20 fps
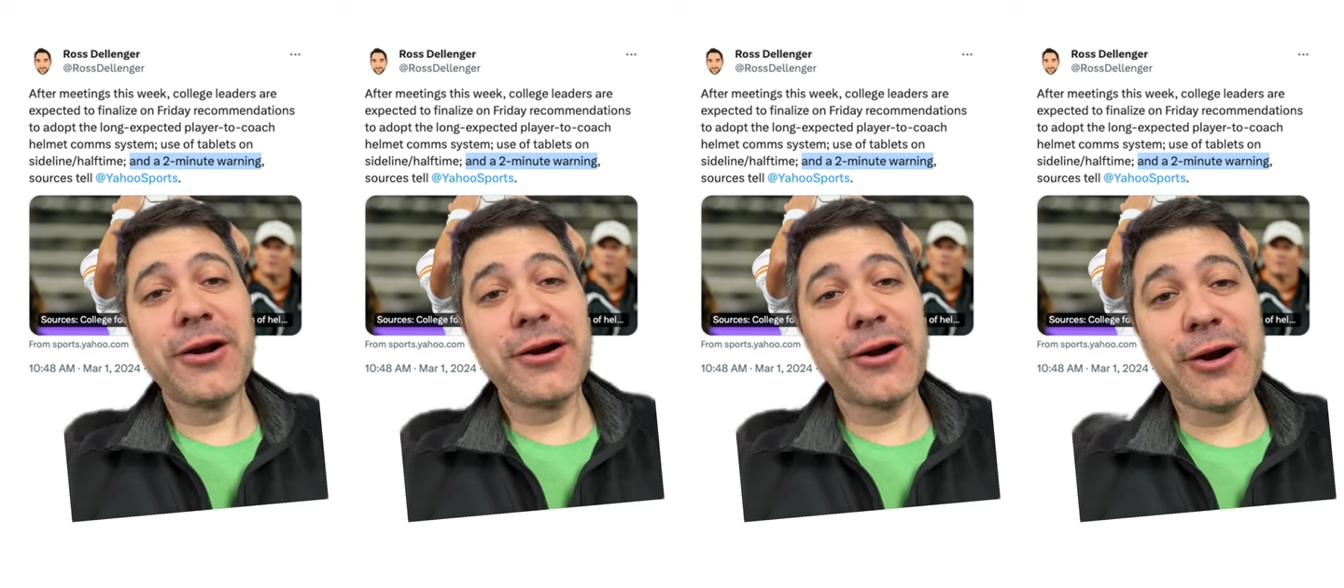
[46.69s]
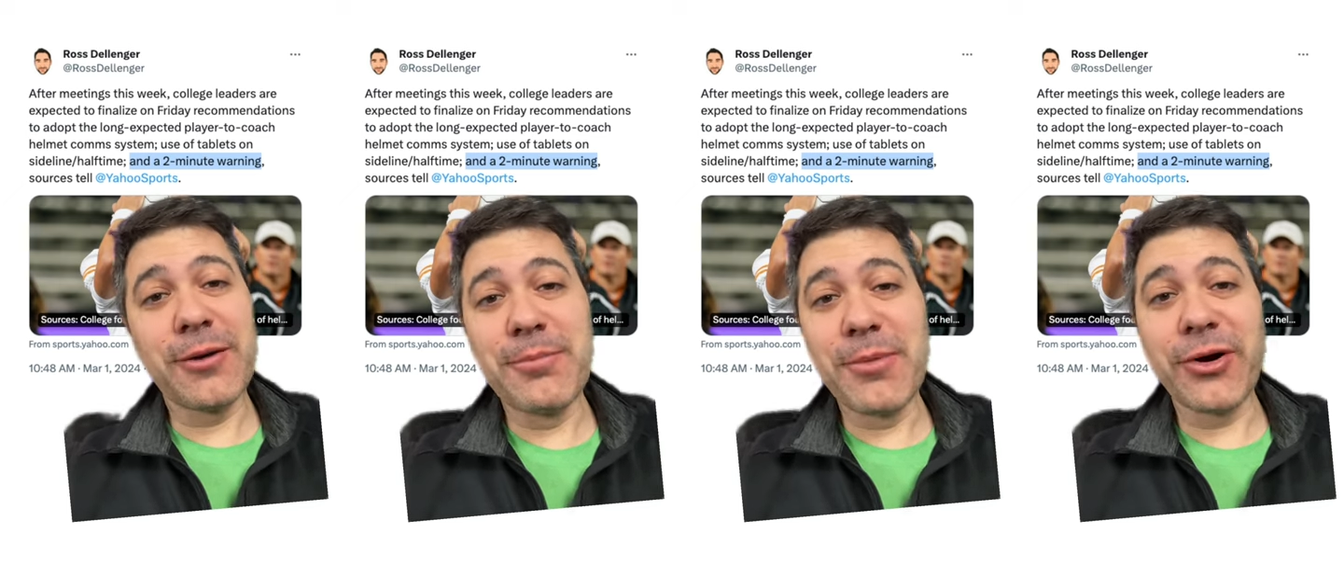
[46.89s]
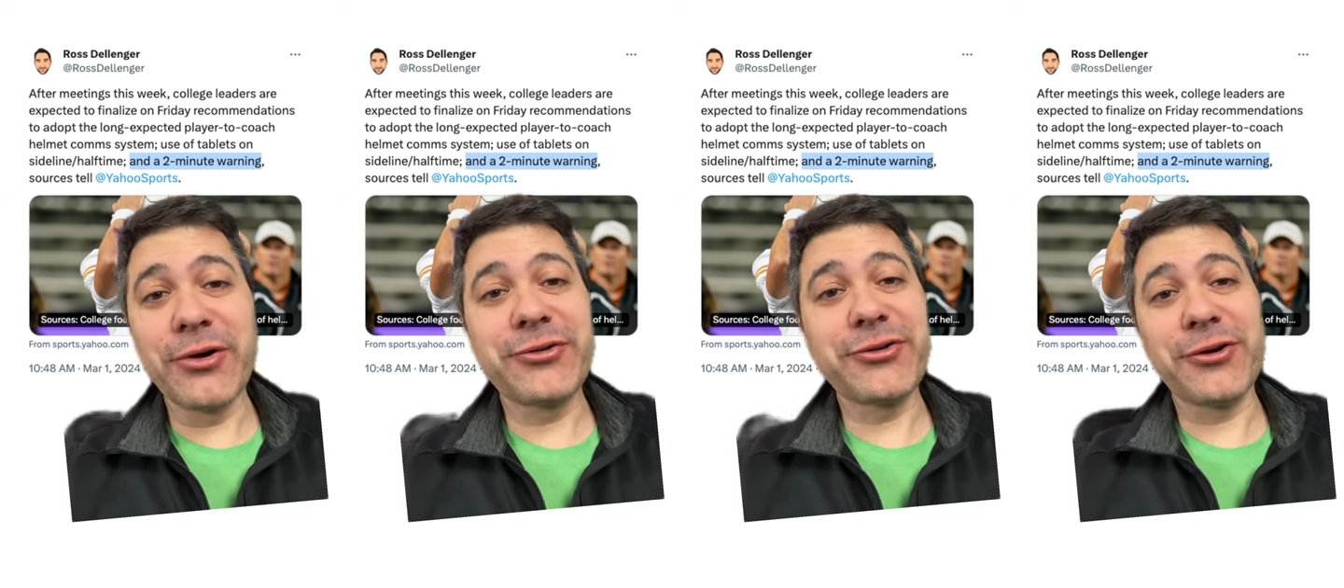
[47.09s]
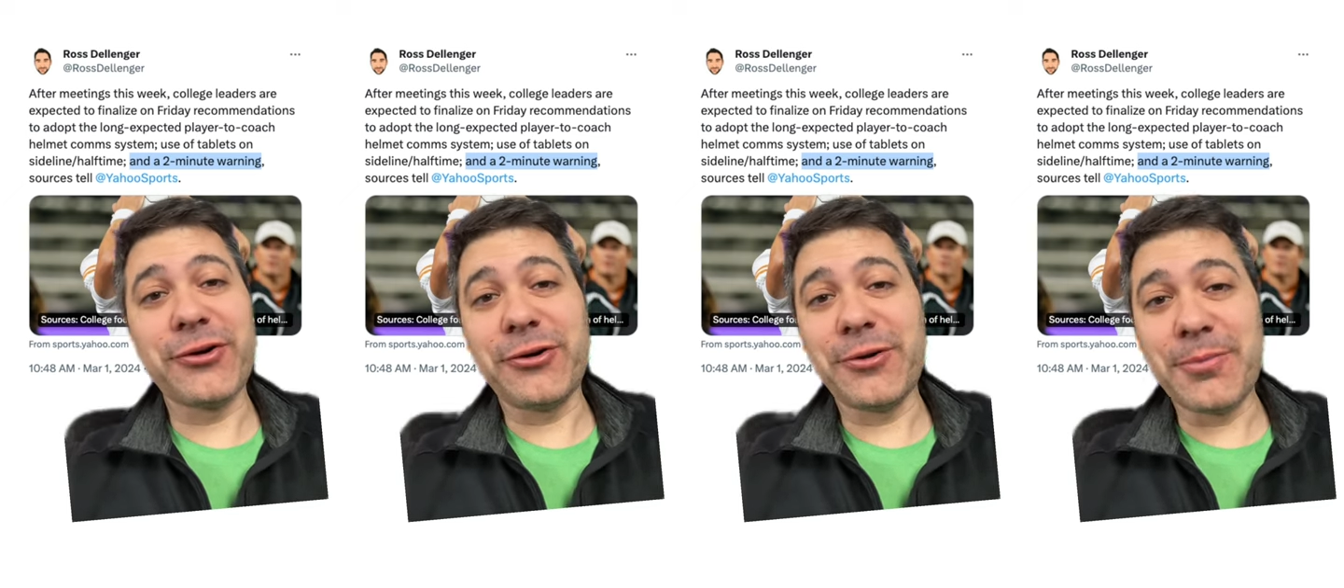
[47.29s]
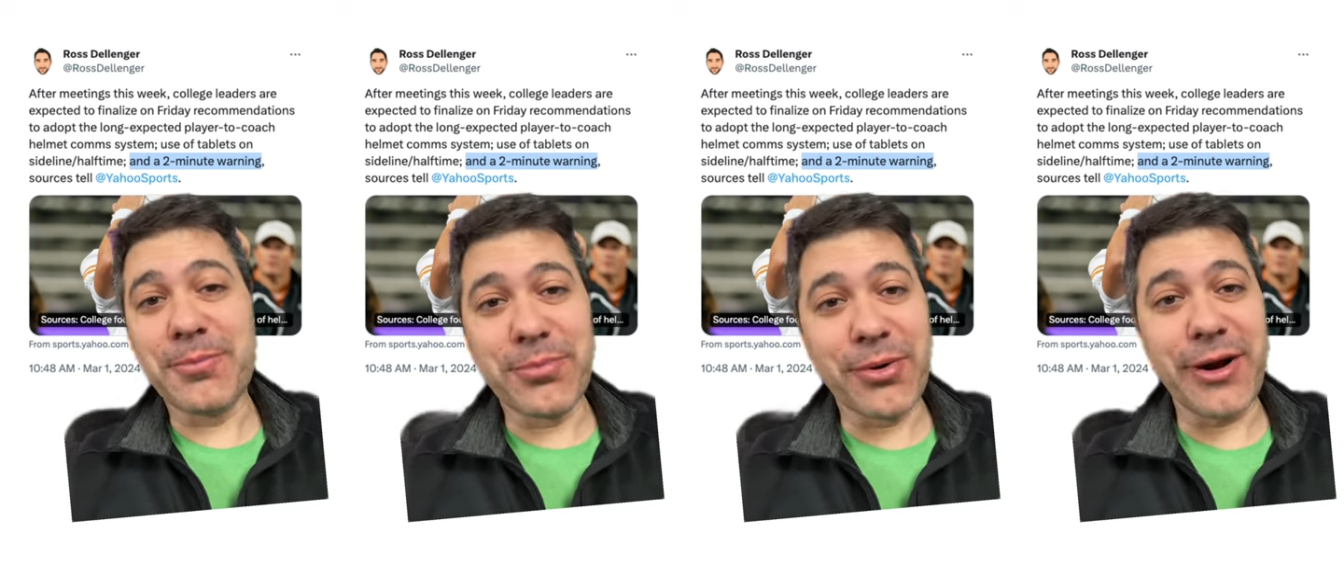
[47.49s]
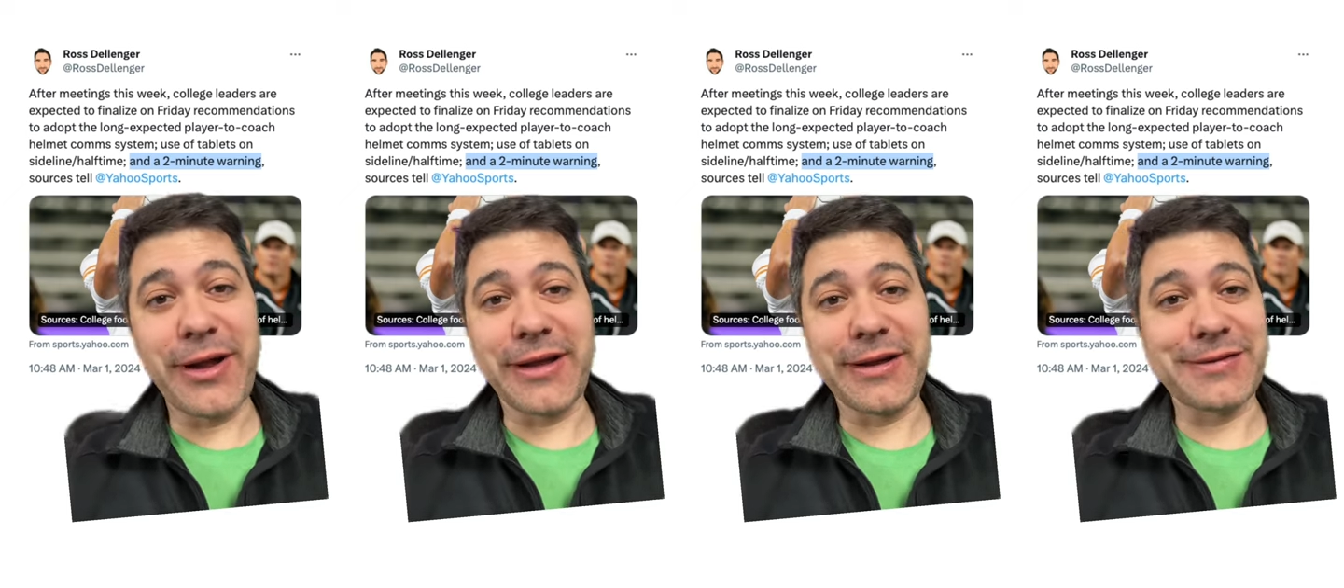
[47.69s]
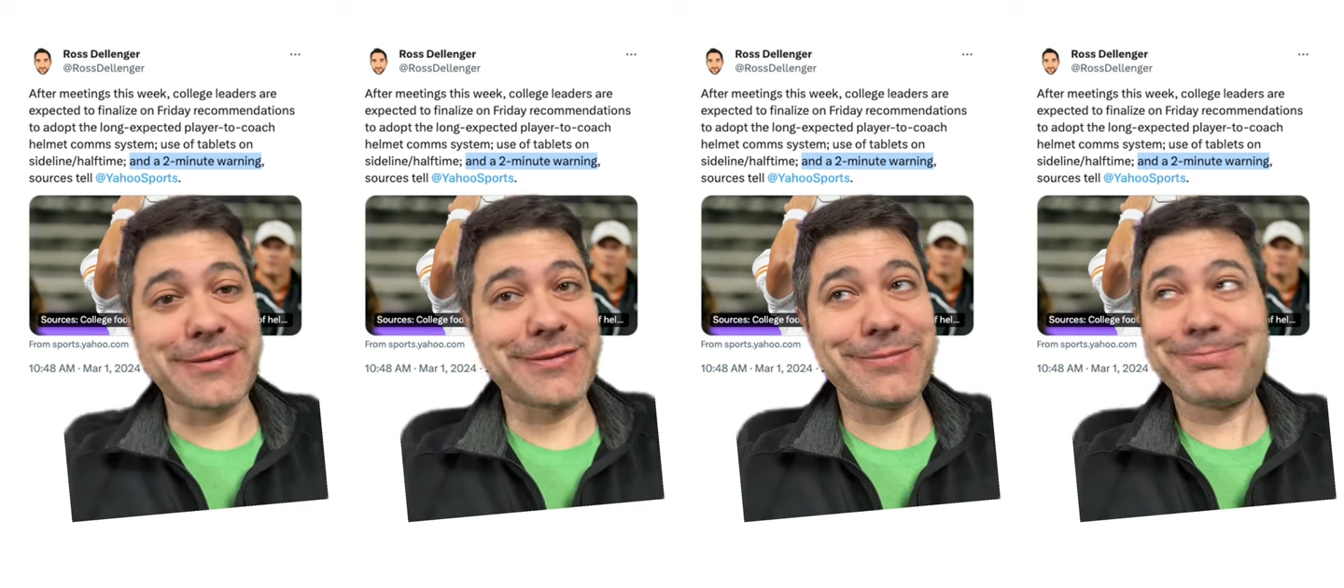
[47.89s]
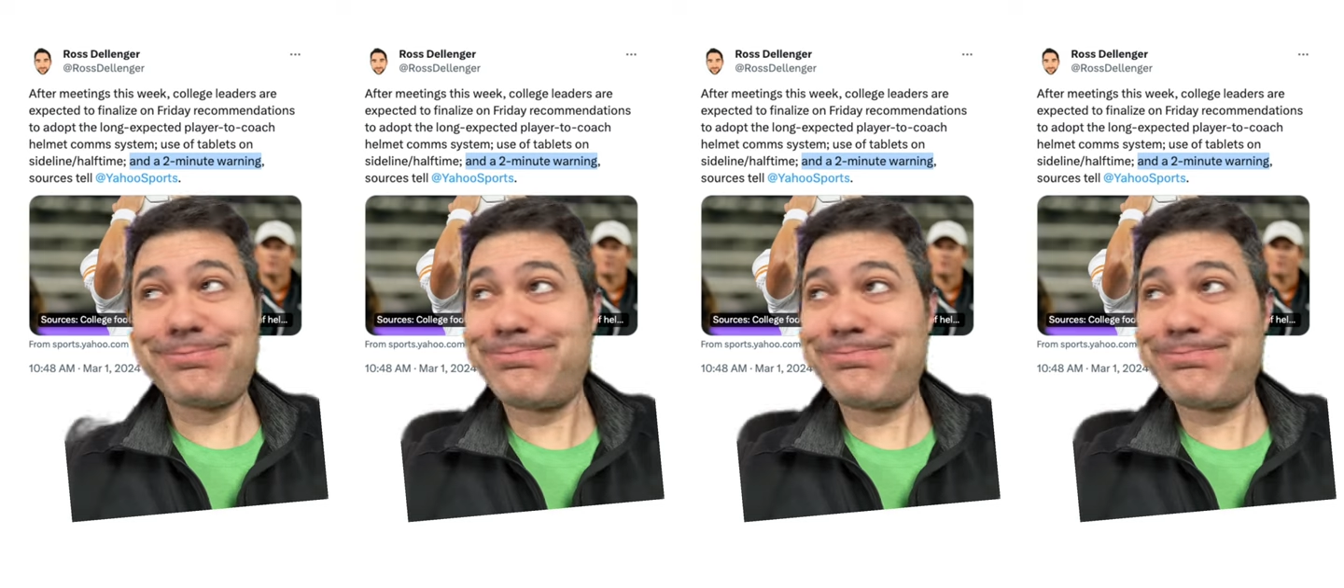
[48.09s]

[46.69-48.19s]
commercial breaks?